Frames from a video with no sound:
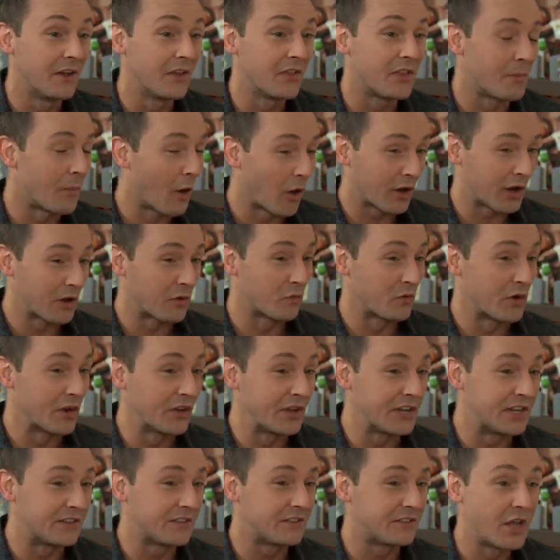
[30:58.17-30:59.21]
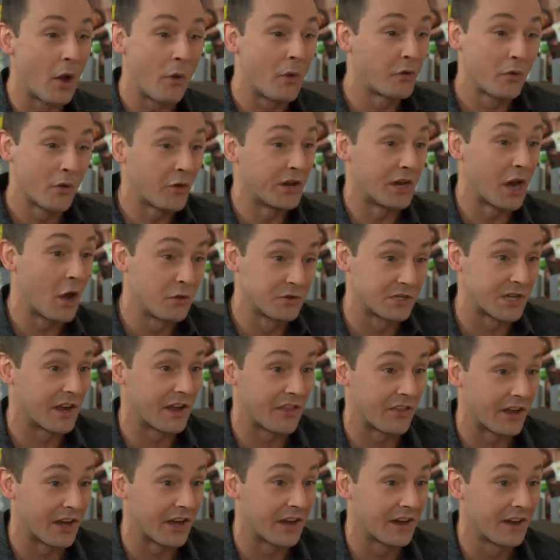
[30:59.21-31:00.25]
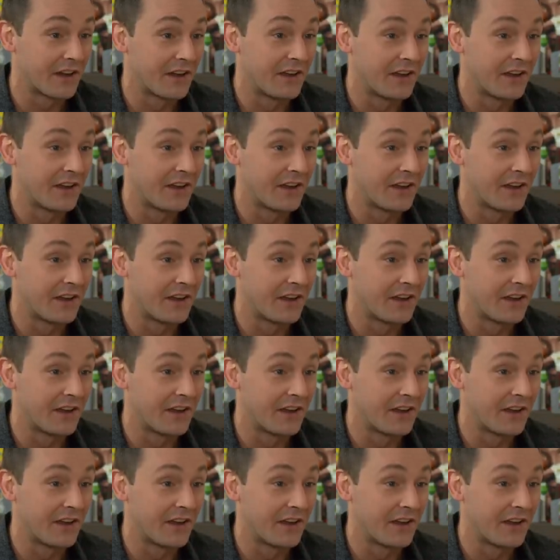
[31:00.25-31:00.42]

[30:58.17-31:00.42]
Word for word: the market really, no one really knows anything.